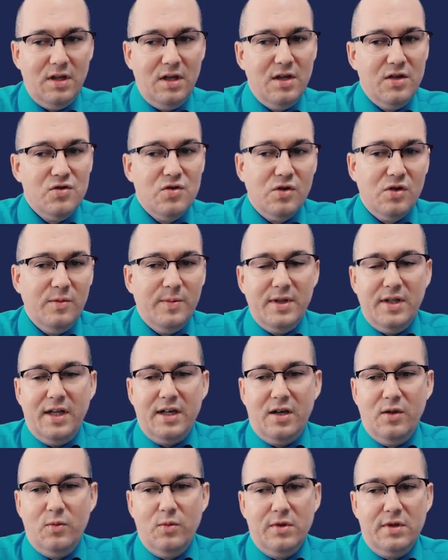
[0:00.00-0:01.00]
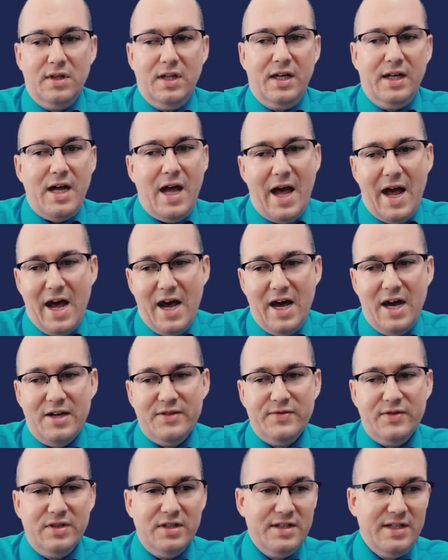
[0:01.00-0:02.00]
So it could be like a word like
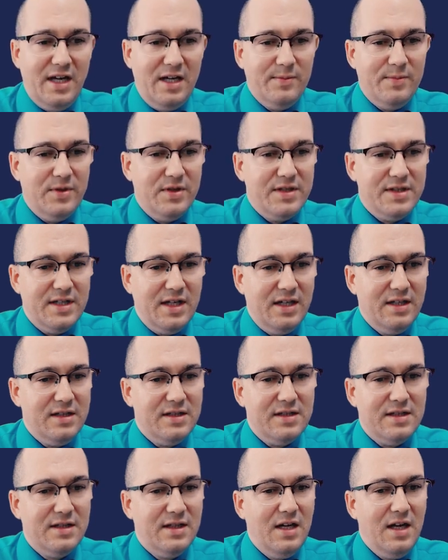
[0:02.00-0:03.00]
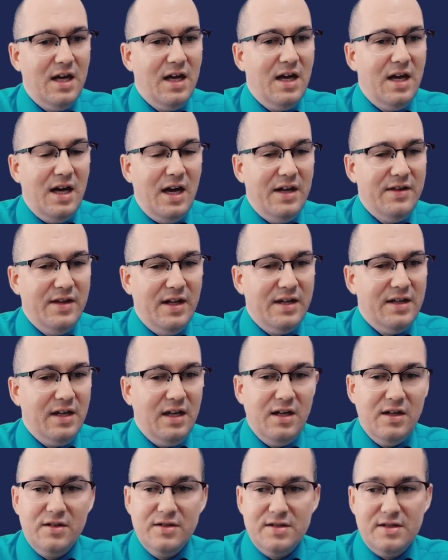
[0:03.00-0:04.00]
half or 10%. And then
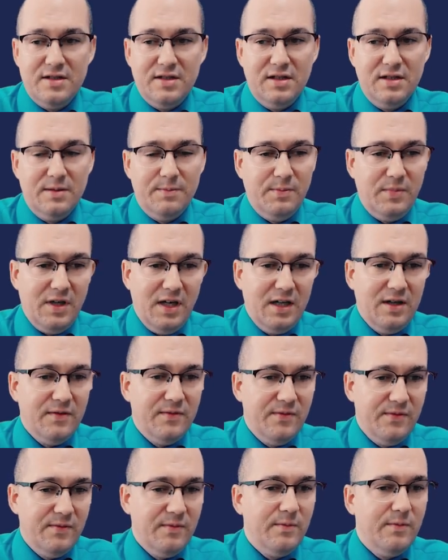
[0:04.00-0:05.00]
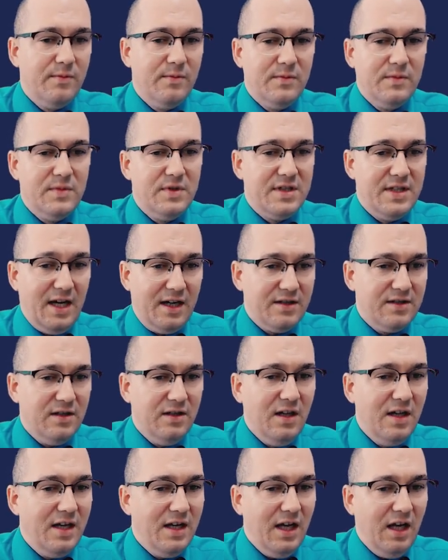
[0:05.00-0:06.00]
here's the kind of
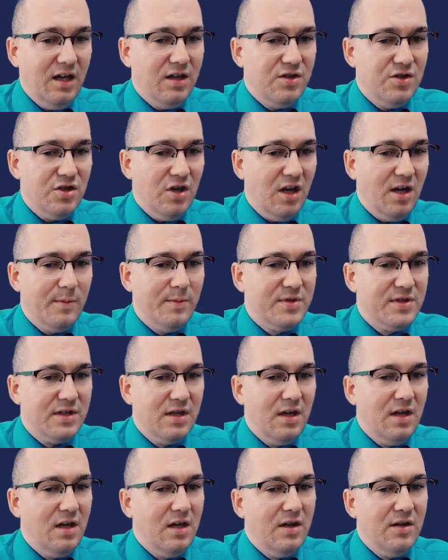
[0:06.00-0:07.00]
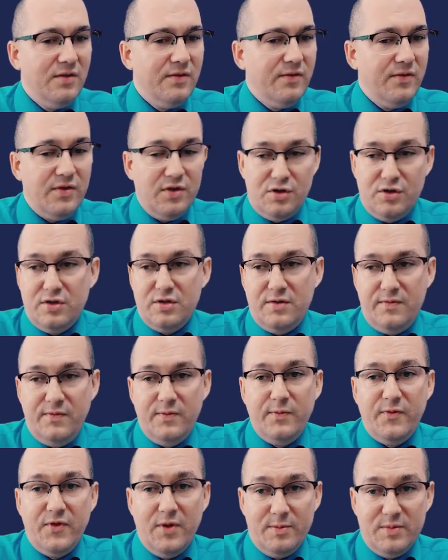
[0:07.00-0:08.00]
sector in jobs
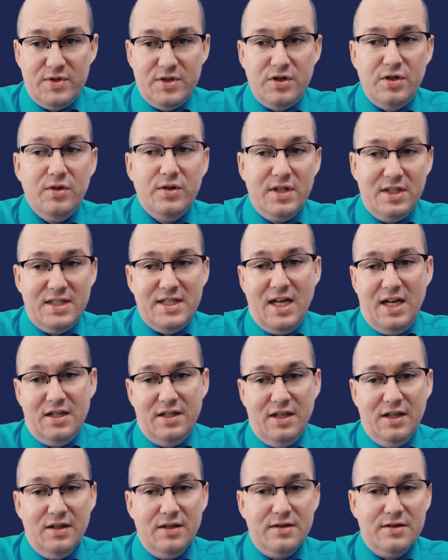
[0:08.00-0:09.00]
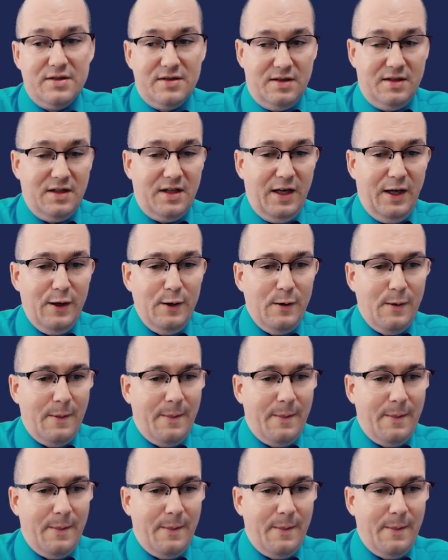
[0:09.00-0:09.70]
from 2 to 10 years, okay?